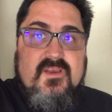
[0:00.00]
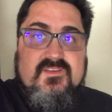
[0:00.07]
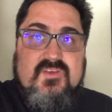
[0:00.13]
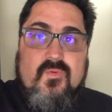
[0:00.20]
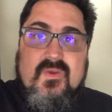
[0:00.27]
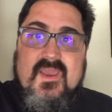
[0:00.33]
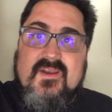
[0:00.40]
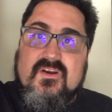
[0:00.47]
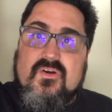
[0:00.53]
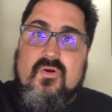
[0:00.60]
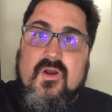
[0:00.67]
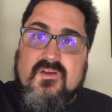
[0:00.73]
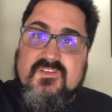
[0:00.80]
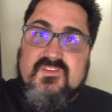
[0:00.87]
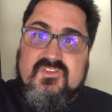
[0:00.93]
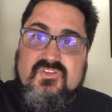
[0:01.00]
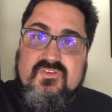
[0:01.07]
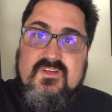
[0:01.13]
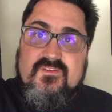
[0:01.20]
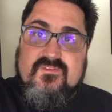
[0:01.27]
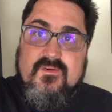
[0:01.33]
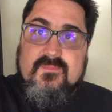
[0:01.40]
So we had to cross the
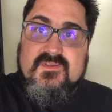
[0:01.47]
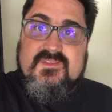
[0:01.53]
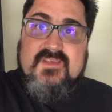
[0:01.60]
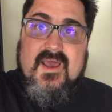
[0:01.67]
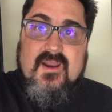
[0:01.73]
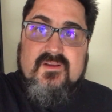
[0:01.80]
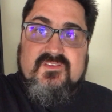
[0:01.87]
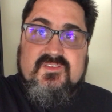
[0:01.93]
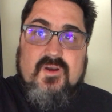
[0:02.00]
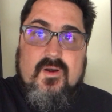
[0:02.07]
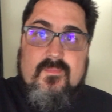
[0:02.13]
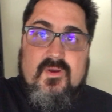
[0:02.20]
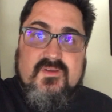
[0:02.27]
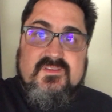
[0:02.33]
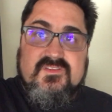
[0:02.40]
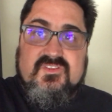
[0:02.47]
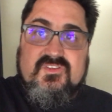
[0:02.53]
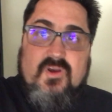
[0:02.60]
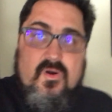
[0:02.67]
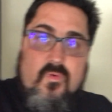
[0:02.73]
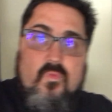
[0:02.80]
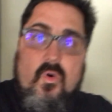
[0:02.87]
street from the Starbucks and
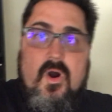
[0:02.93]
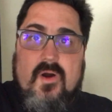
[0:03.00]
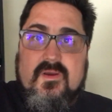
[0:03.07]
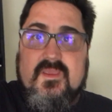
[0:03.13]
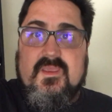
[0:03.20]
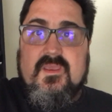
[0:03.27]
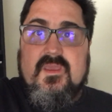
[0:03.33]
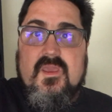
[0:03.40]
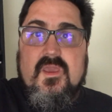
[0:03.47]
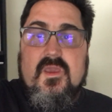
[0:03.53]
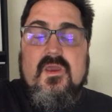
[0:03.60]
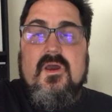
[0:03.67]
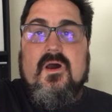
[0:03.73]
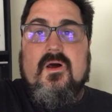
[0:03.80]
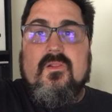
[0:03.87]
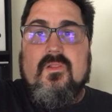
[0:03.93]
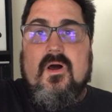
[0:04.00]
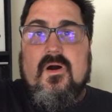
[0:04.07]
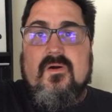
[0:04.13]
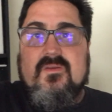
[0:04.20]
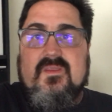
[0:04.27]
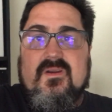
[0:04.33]
start walking
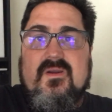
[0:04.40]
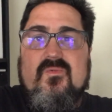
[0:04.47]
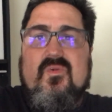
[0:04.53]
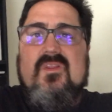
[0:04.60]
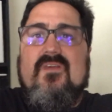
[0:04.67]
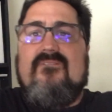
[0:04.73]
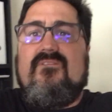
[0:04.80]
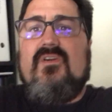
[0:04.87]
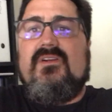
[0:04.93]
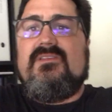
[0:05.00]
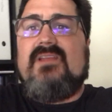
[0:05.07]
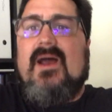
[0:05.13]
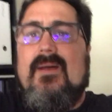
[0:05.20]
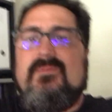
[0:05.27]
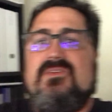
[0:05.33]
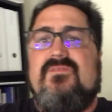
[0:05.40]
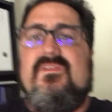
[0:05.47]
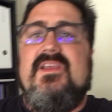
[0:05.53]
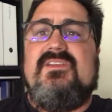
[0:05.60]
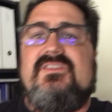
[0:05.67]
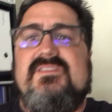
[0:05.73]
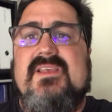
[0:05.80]
along there. And one of the first
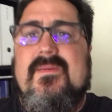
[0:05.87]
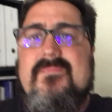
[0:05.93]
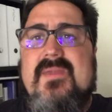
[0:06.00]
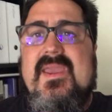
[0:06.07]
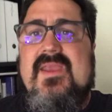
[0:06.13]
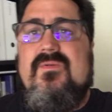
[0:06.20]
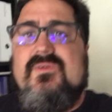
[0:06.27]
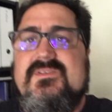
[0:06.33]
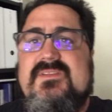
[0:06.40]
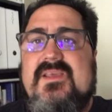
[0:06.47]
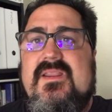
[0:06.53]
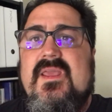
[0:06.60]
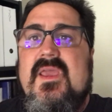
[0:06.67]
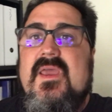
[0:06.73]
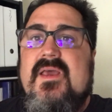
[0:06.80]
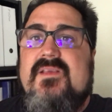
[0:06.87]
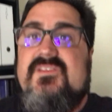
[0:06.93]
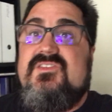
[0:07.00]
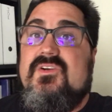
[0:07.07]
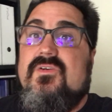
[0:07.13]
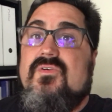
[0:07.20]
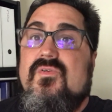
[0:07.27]
observations I made was that
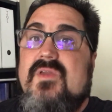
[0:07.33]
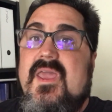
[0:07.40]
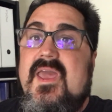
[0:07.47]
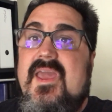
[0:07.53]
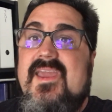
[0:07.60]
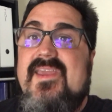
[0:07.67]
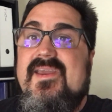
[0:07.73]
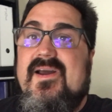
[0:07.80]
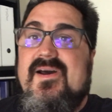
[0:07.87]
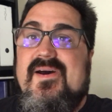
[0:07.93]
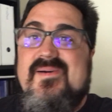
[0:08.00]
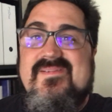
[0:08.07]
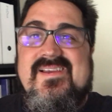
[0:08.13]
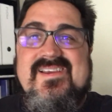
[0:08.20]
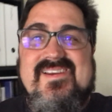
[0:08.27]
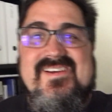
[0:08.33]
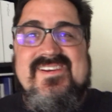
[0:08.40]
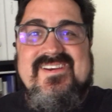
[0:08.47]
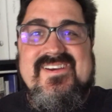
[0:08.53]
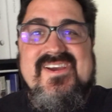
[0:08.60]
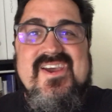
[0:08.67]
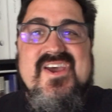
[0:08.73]
Circle K
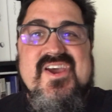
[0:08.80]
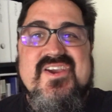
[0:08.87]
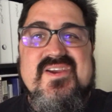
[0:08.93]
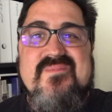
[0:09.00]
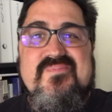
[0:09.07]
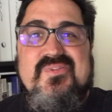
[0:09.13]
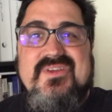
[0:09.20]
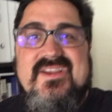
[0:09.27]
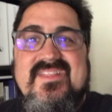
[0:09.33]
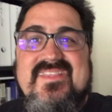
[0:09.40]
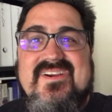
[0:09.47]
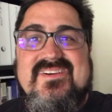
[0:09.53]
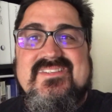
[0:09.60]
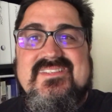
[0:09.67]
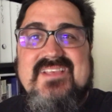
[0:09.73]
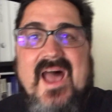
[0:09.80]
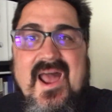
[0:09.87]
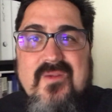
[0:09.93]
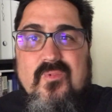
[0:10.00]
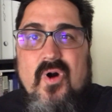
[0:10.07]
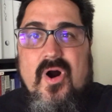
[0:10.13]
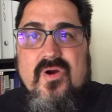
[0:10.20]
completed their
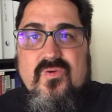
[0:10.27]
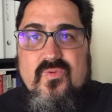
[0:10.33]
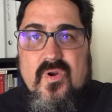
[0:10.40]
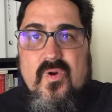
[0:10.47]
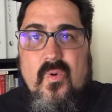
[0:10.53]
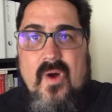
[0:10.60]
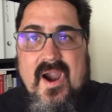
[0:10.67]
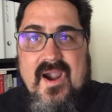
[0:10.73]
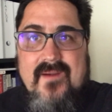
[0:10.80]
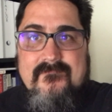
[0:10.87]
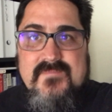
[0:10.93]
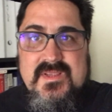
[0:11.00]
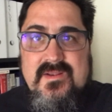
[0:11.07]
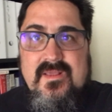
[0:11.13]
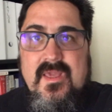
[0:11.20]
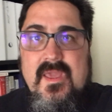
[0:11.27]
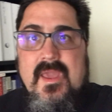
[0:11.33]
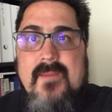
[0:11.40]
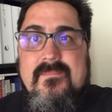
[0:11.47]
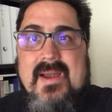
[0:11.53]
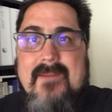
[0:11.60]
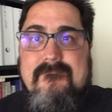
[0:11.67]
sidewalk requirement
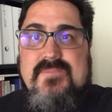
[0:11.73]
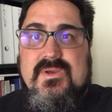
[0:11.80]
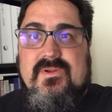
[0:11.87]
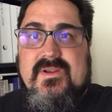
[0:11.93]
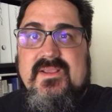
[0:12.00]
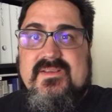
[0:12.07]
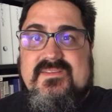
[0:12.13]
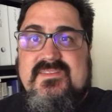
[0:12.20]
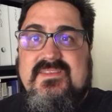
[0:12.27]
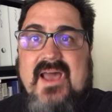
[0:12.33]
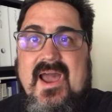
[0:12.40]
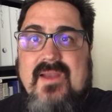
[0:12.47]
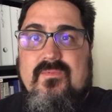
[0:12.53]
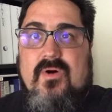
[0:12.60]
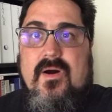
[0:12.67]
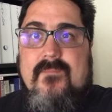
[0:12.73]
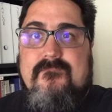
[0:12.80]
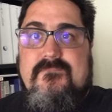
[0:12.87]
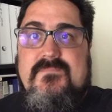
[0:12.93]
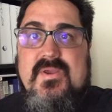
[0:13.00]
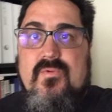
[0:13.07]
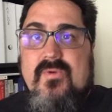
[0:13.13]
by building a
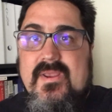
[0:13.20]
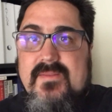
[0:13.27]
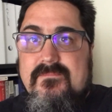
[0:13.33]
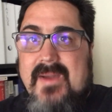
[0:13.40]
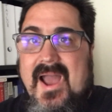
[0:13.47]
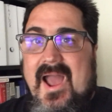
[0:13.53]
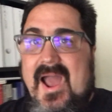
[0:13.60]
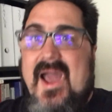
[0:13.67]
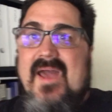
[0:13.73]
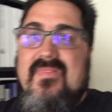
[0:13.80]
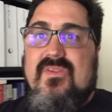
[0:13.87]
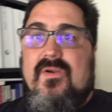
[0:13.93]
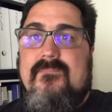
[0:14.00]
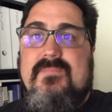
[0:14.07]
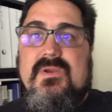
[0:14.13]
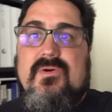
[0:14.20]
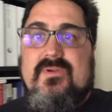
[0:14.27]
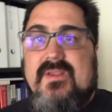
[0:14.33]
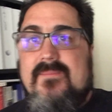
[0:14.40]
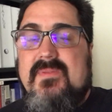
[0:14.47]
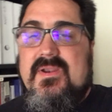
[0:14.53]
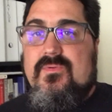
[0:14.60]
sidewalk that went behind their
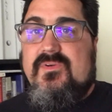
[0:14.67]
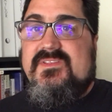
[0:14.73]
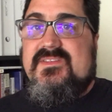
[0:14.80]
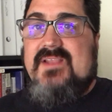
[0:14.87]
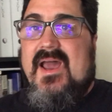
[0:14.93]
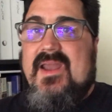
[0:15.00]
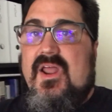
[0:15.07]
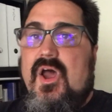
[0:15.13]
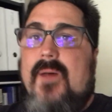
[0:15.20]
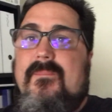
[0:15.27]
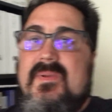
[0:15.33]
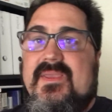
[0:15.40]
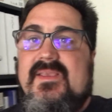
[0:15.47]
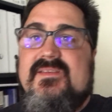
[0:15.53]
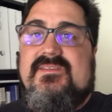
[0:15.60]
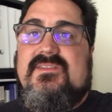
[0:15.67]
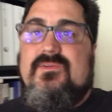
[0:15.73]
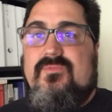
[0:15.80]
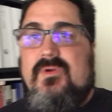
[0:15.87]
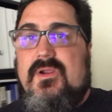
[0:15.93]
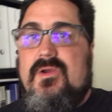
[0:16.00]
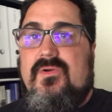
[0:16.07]
building, but it was not up against
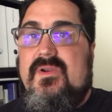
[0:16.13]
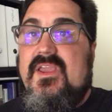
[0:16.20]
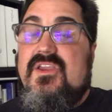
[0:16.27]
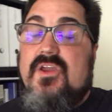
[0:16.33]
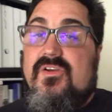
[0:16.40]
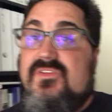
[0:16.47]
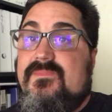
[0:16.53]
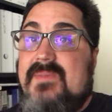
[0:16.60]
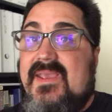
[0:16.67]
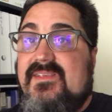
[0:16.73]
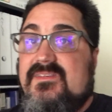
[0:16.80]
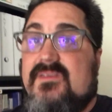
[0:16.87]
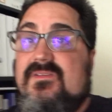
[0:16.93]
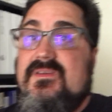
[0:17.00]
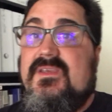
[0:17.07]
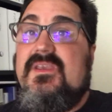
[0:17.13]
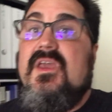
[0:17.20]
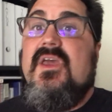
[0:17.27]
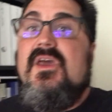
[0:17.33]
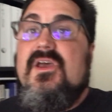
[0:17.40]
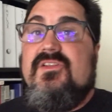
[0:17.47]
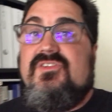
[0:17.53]
the road. It goes basically
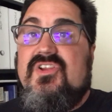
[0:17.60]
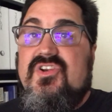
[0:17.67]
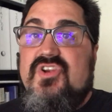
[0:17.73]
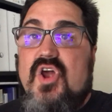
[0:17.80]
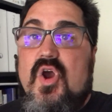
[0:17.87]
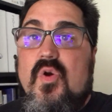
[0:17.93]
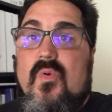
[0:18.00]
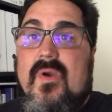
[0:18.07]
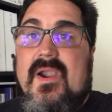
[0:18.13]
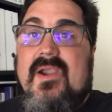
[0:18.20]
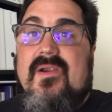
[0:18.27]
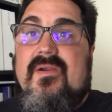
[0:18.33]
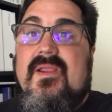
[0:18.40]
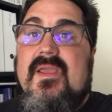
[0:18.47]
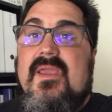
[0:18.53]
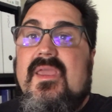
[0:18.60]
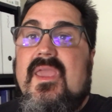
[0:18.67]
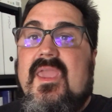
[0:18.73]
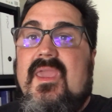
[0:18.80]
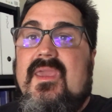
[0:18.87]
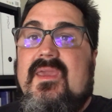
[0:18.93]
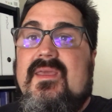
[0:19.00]
to nowhere.
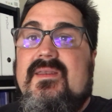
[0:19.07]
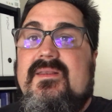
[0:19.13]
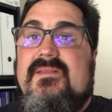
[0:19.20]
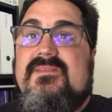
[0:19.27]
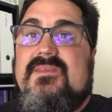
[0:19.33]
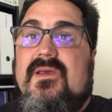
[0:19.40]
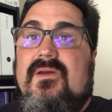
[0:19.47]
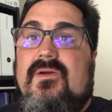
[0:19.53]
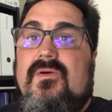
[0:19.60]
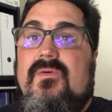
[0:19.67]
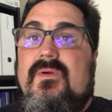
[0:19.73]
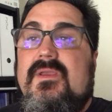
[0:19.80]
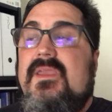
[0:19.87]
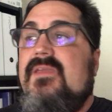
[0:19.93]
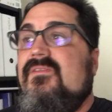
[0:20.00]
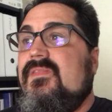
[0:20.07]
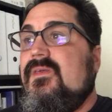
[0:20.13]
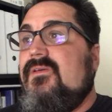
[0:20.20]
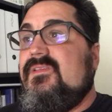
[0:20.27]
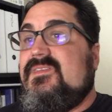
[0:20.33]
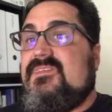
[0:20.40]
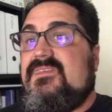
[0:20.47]
And so even
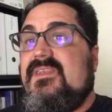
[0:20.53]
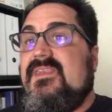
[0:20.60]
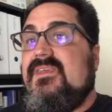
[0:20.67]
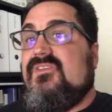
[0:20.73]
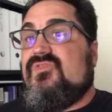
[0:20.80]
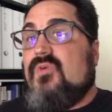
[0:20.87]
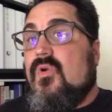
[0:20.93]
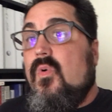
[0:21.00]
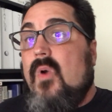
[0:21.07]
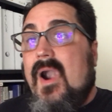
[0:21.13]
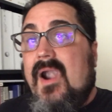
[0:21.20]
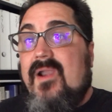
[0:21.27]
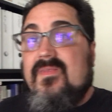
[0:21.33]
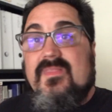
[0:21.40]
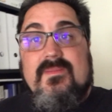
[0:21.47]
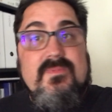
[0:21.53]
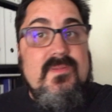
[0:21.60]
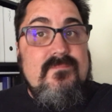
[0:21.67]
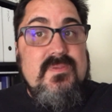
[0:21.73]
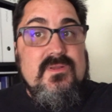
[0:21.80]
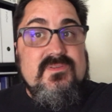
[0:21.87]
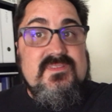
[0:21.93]
though the city is requiring them
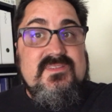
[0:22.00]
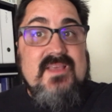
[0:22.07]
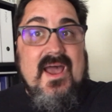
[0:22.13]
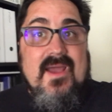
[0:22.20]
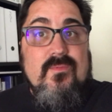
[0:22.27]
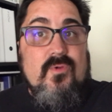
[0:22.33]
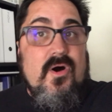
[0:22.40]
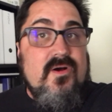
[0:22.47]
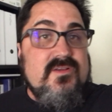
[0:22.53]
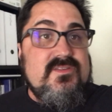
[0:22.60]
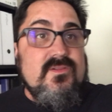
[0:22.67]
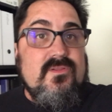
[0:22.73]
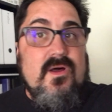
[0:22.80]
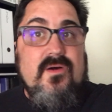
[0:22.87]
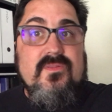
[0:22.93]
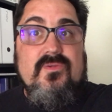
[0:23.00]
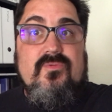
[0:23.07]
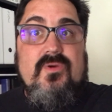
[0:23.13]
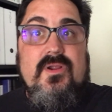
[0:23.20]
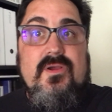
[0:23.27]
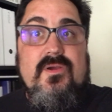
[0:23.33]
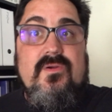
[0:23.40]
to build sidewalks along the
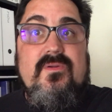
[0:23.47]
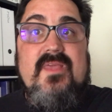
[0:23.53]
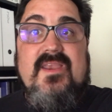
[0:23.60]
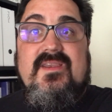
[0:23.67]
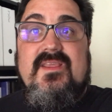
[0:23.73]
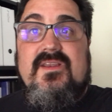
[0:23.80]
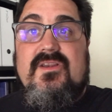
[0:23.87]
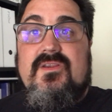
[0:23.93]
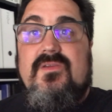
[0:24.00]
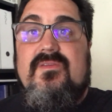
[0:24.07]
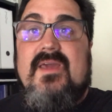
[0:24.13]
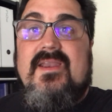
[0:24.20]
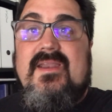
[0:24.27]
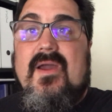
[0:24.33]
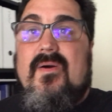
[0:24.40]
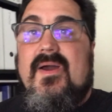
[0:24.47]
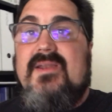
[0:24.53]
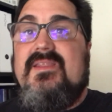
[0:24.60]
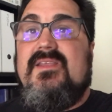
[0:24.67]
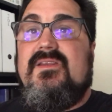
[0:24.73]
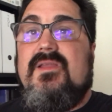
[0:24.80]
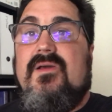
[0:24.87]
road, they didn't do that. Now, I
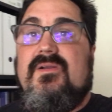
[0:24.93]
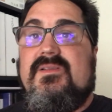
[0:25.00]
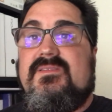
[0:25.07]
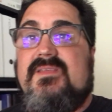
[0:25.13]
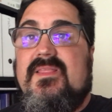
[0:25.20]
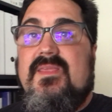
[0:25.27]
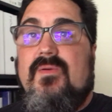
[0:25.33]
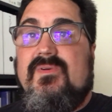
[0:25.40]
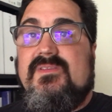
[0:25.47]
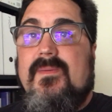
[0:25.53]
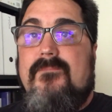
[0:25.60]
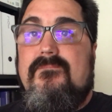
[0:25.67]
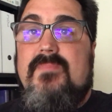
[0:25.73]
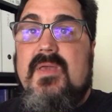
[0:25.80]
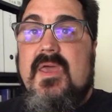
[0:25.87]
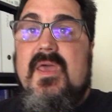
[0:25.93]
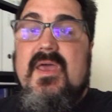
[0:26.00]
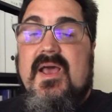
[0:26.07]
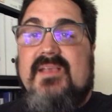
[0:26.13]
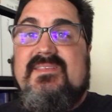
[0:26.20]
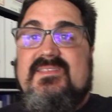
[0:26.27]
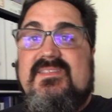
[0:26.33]
did notice that there was
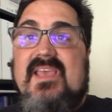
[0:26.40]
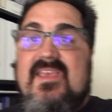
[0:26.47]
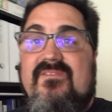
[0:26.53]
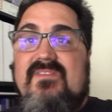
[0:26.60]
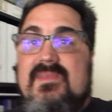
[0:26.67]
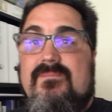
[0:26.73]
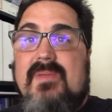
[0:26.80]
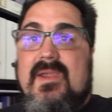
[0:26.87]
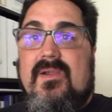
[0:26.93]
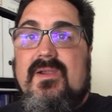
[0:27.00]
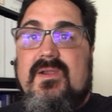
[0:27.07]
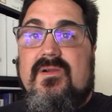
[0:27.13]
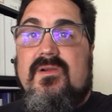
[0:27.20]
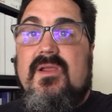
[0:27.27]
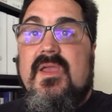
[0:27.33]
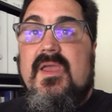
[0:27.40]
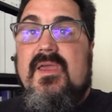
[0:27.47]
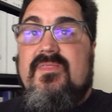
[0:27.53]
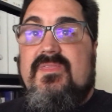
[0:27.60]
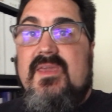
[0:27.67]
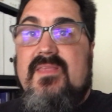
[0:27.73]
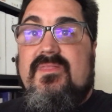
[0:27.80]
a safety barrier
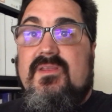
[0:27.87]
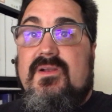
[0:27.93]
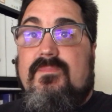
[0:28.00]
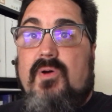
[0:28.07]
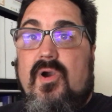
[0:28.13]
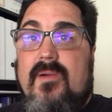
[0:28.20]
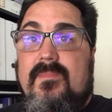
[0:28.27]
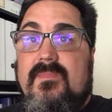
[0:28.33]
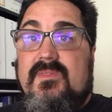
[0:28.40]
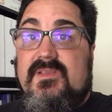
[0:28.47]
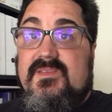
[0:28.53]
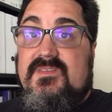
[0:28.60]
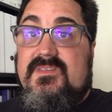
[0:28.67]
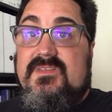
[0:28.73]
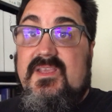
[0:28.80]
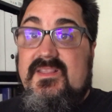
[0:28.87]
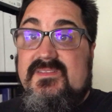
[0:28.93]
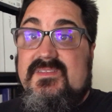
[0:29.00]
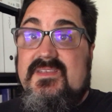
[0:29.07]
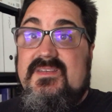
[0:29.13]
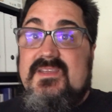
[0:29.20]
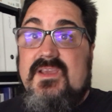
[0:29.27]
that the
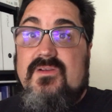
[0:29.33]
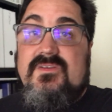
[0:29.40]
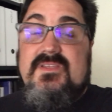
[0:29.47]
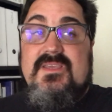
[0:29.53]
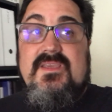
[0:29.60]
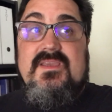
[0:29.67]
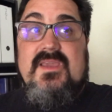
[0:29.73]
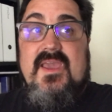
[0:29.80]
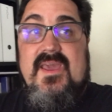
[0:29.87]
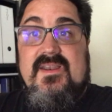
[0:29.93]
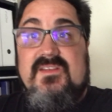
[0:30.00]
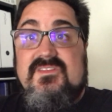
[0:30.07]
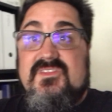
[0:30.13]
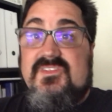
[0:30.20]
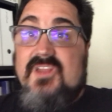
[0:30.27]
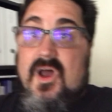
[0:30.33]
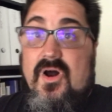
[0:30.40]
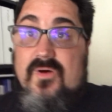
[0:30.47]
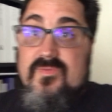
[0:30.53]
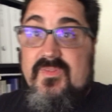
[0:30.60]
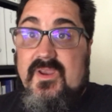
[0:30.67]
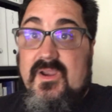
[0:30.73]
NCDOT had
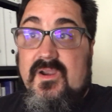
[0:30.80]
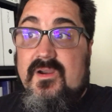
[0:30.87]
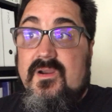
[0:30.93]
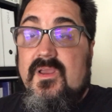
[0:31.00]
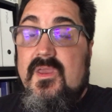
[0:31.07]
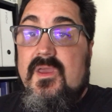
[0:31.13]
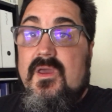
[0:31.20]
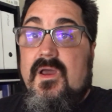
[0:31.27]
installed there